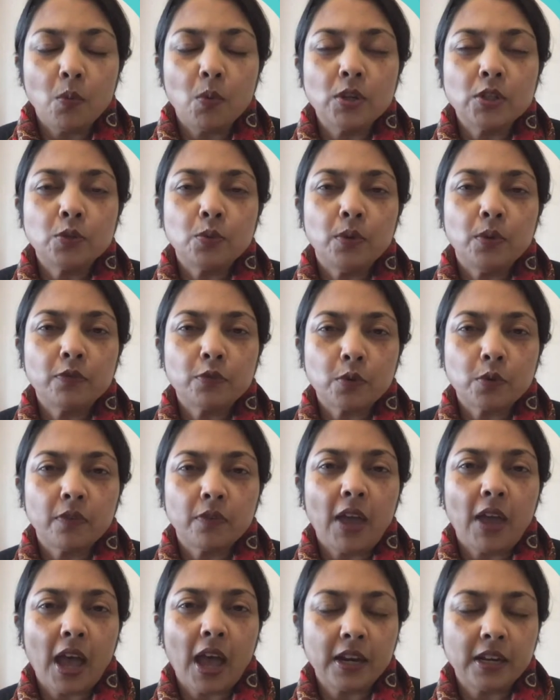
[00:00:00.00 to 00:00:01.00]
once we've sort of
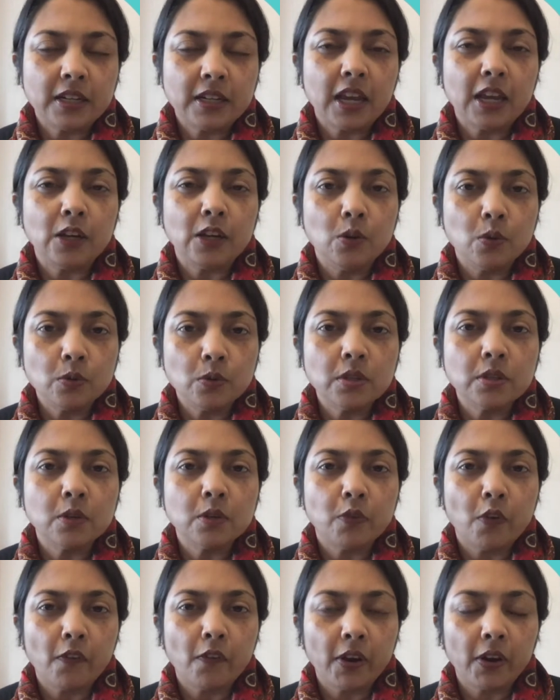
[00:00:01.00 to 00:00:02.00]
had a diagnosis of
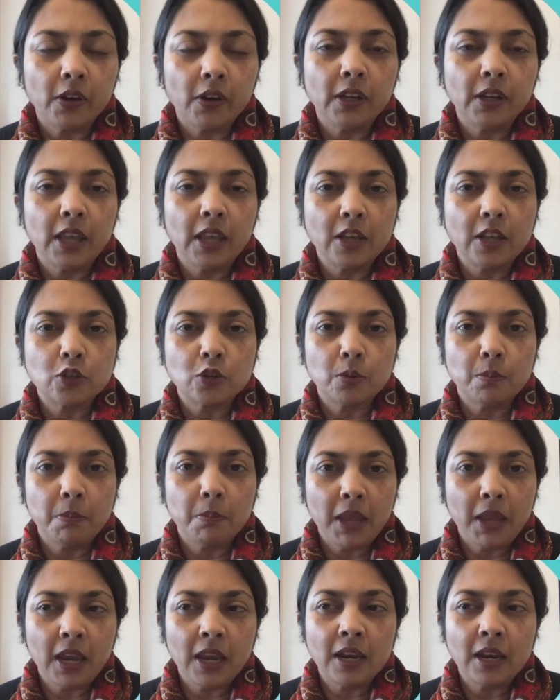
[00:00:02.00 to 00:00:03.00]
ovarian cancer
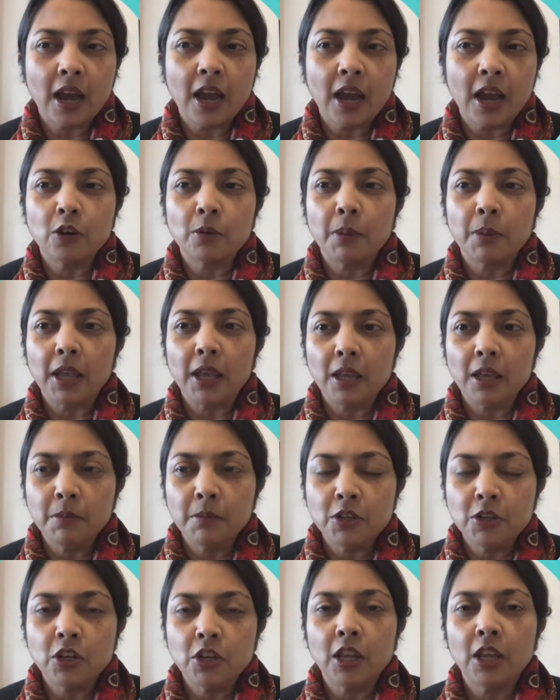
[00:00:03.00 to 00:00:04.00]
made either by
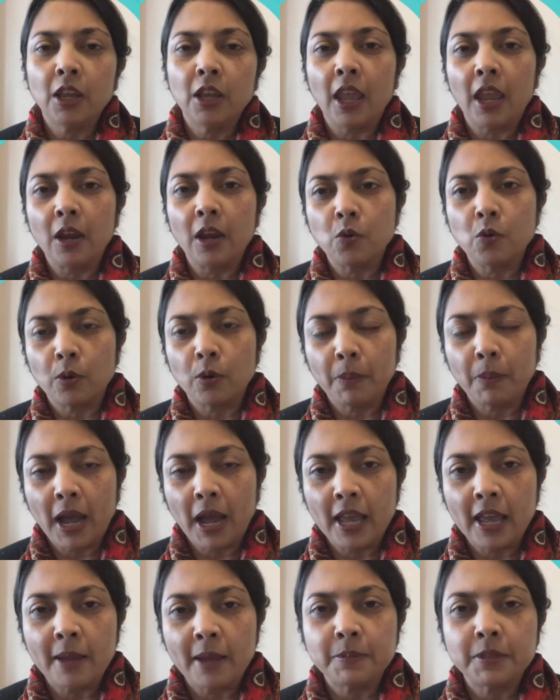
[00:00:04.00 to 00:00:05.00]
imaging and or
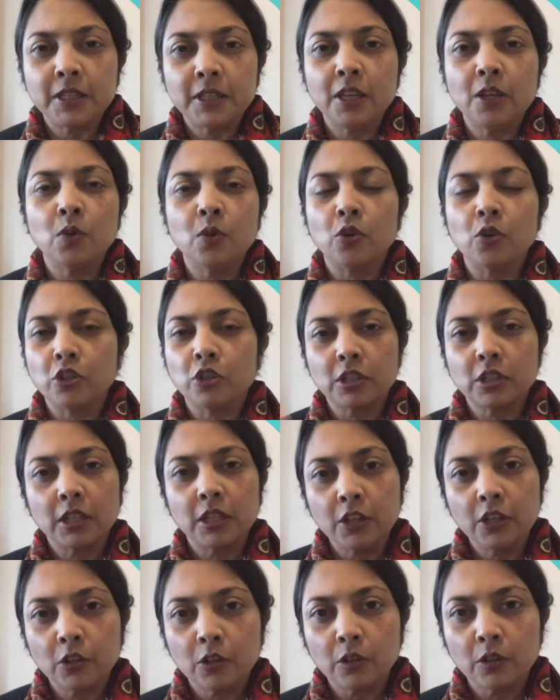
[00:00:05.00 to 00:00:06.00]
biopsy or just
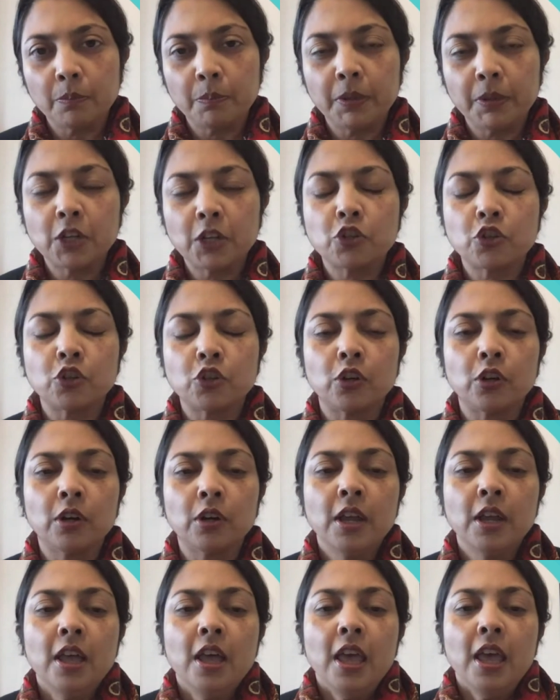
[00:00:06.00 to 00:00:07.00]
clinical picture
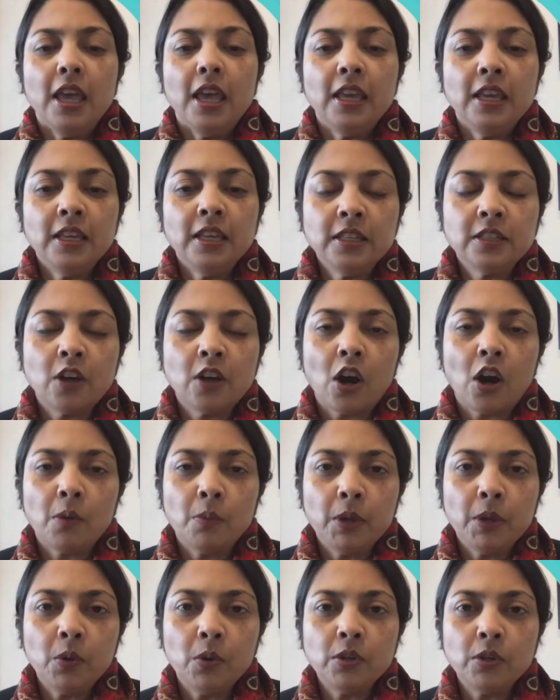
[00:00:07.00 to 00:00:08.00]
is, are
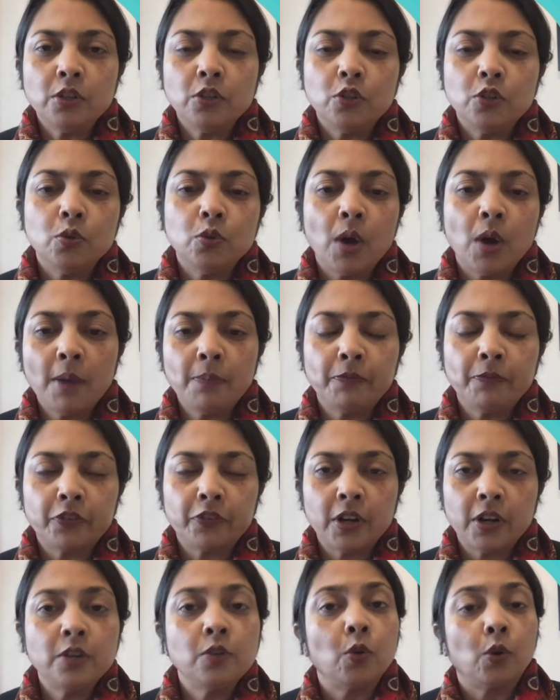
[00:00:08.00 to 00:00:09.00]
we going to do
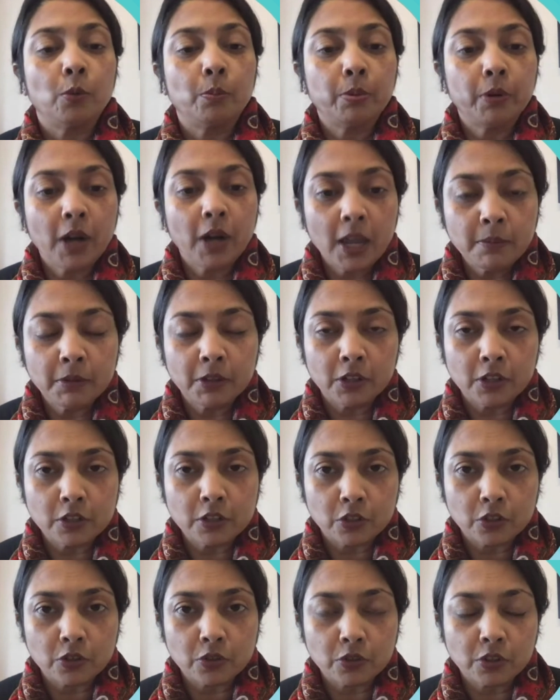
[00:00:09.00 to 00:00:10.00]
upfront or primary
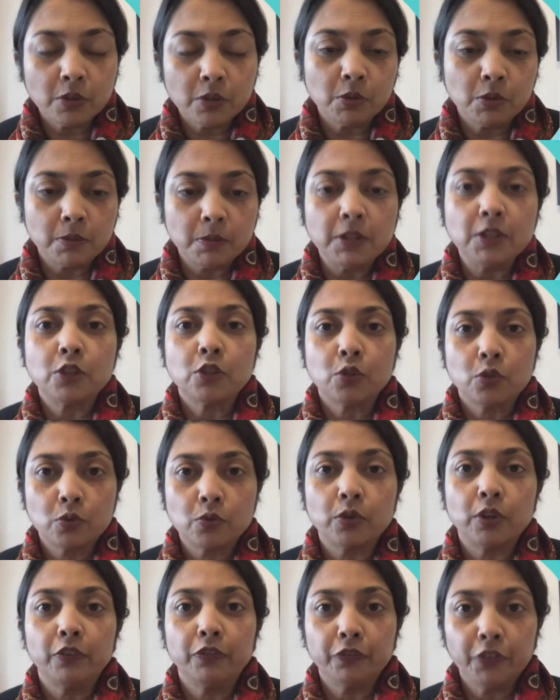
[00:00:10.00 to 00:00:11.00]
surgery, which means
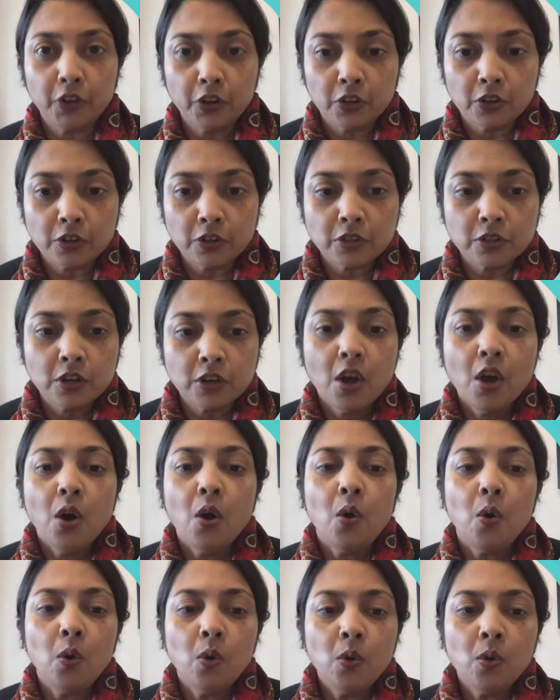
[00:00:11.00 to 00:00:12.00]
surgery first,
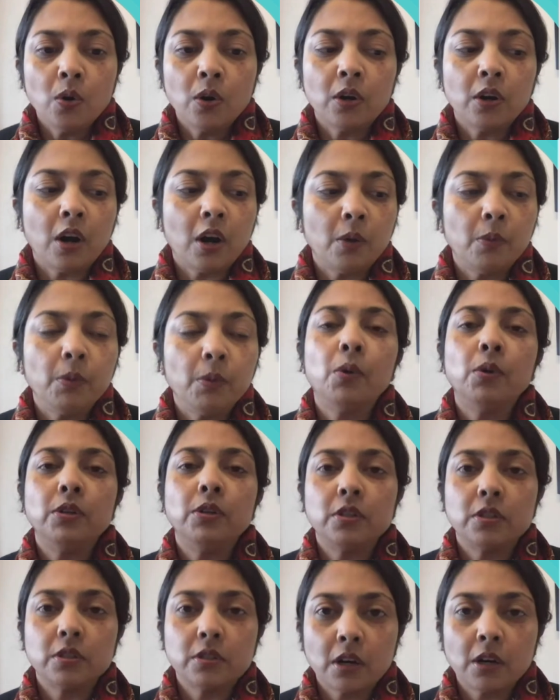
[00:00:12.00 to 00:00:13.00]
or are we going to
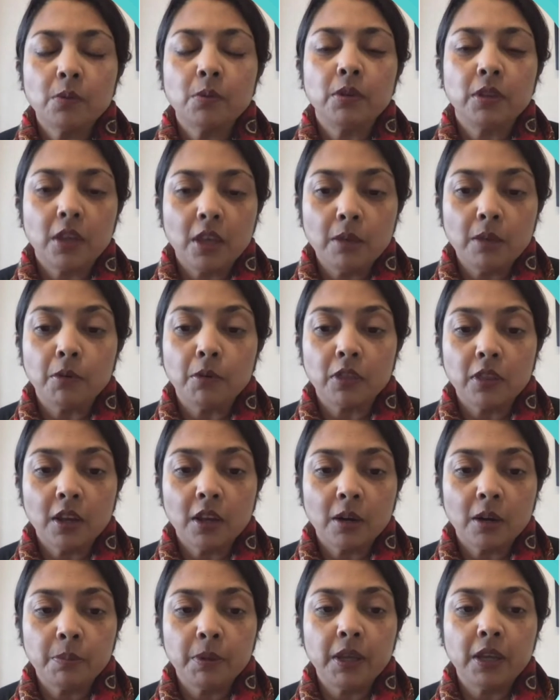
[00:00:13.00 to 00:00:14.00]
start with
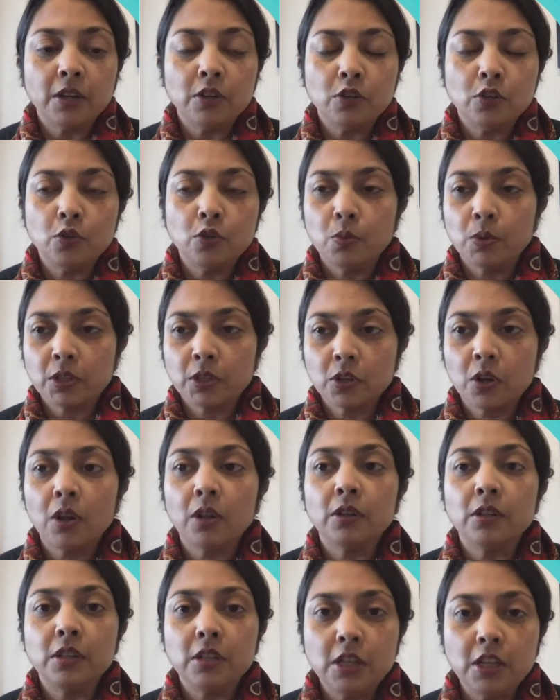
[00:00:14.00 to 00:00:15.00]
chemotherapy and do what's
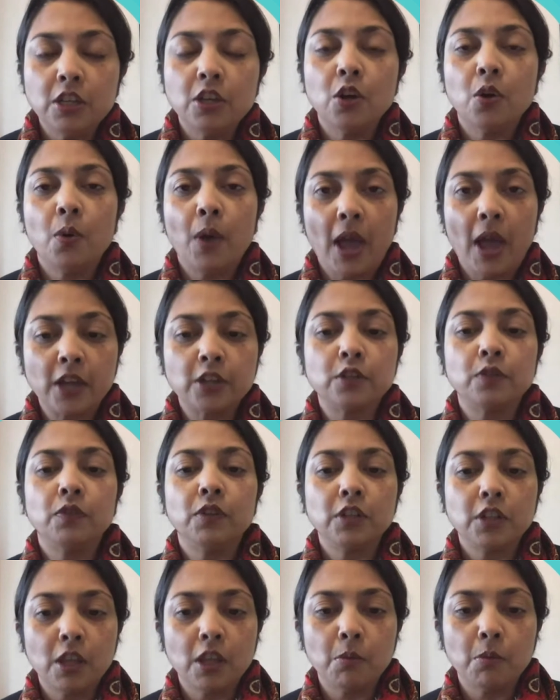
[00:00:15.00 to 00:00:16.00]
called
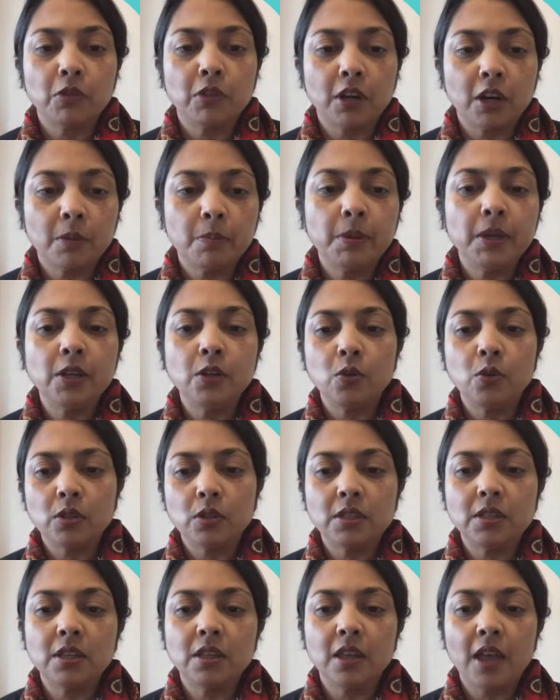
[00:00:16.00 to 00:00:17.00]
neoadjuvant chemotherapy? And you can
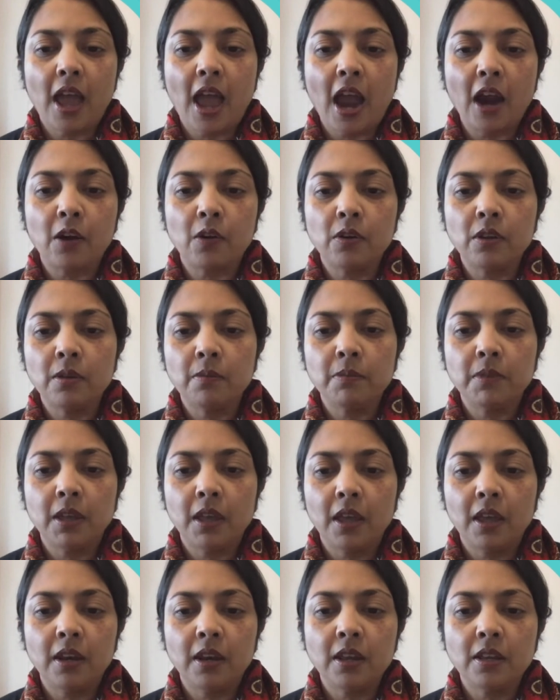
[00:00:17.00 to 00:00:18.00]
see the acronym,
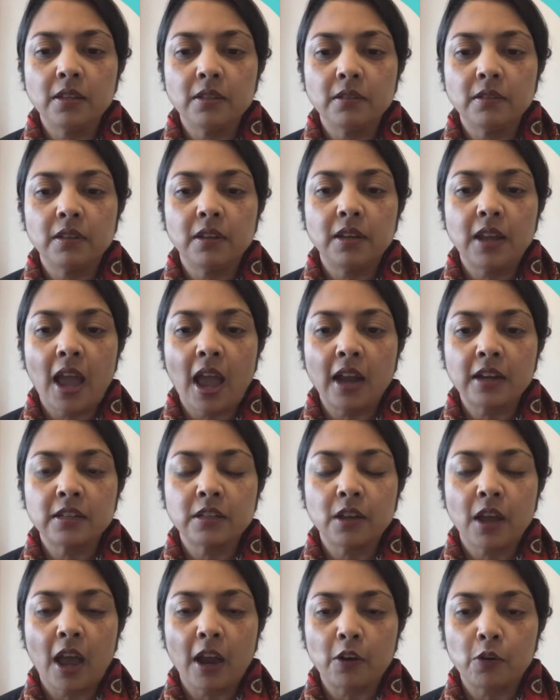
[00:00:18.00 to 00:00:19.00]
the NACT
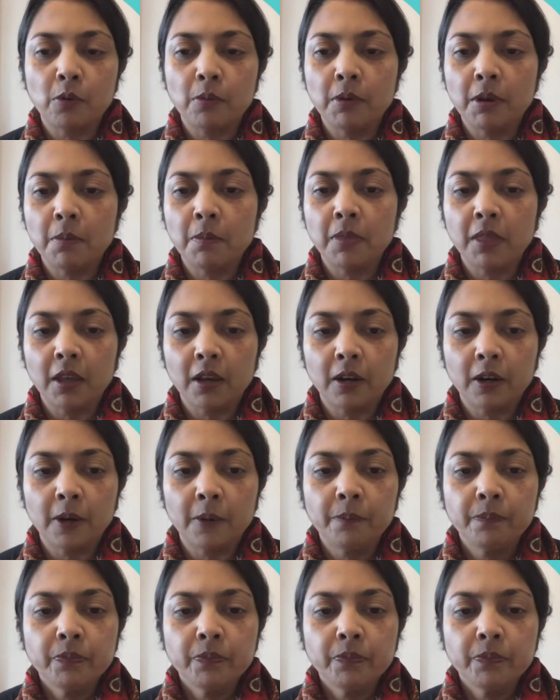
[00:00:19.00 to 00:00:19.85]
acronym there.